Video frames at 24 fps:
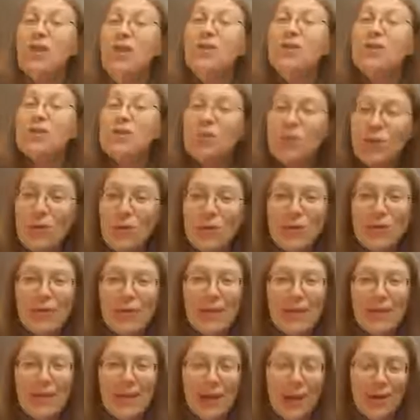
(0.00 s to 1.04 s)
sooner
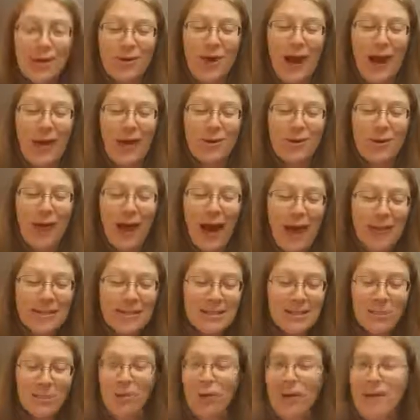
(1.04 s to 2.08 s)
or later I will ask
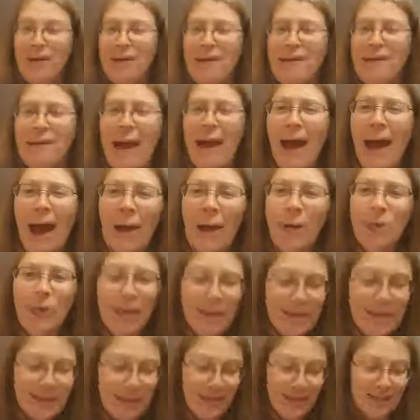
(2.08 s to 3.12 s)
someone, how
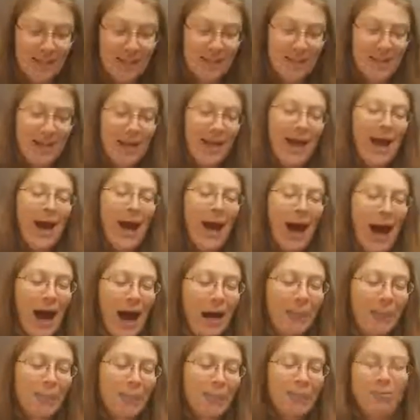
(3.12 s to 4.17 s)
was it?
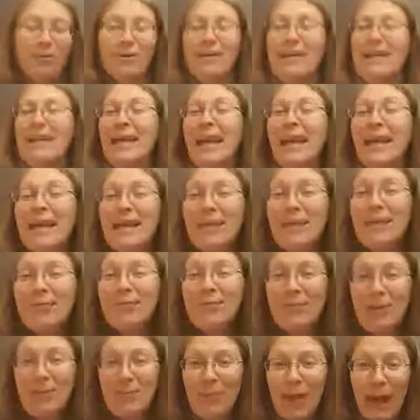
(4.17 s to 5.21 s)
I prefer negative
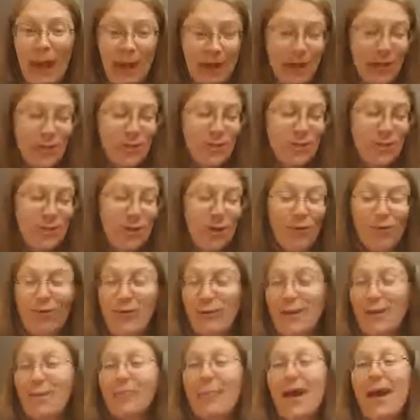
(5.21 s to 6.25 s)
feedback to no
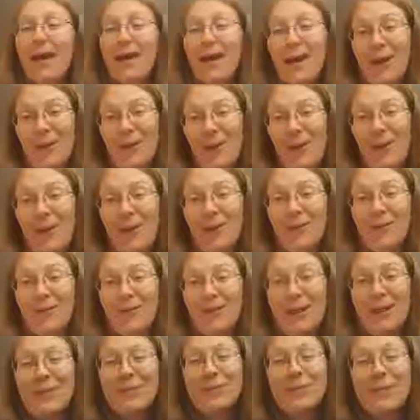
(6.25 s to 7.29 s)
feedback at all.
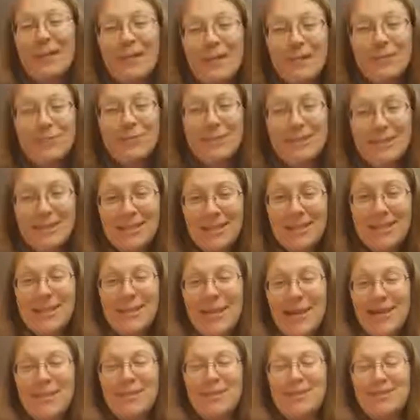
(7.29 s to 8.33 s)
They need to be seen
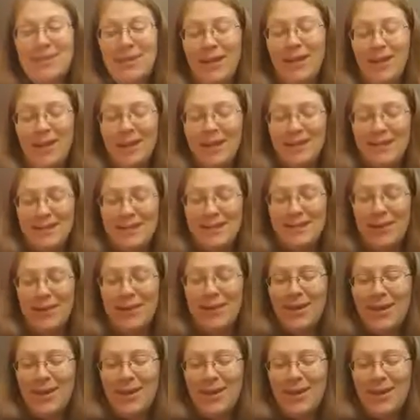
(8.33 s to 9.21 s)
as unique. And so